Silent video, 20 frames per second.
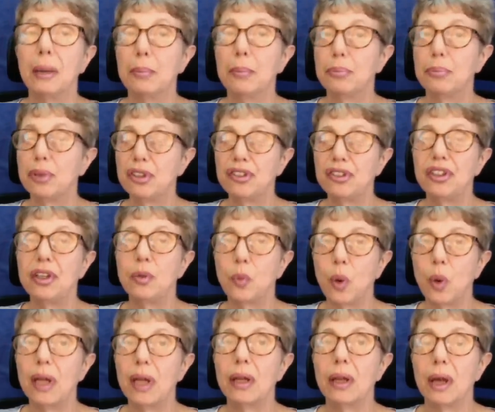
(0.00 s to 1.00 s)
pretty
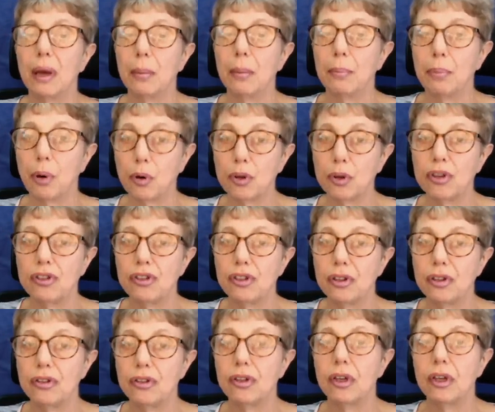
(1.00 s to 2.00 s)
well
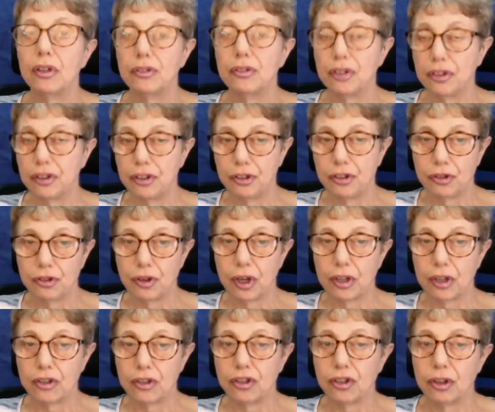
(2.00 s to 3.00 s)
poisoned to
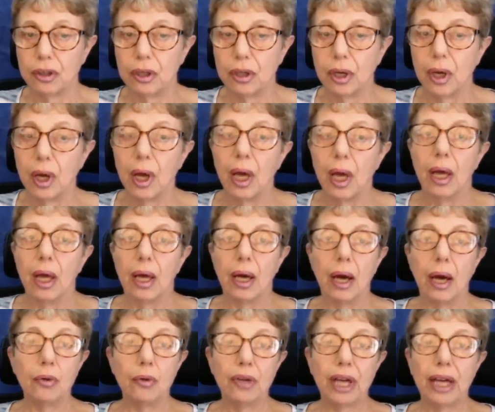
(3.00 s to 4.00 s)
destruction.
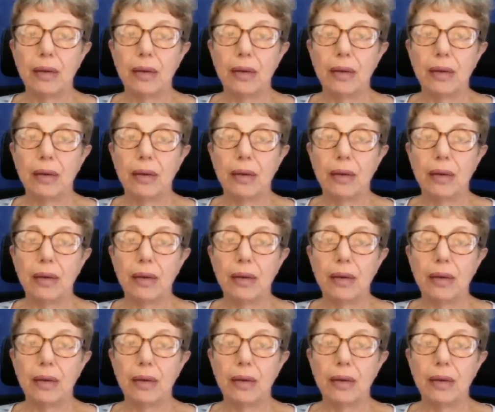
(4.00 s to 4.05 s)
Okay,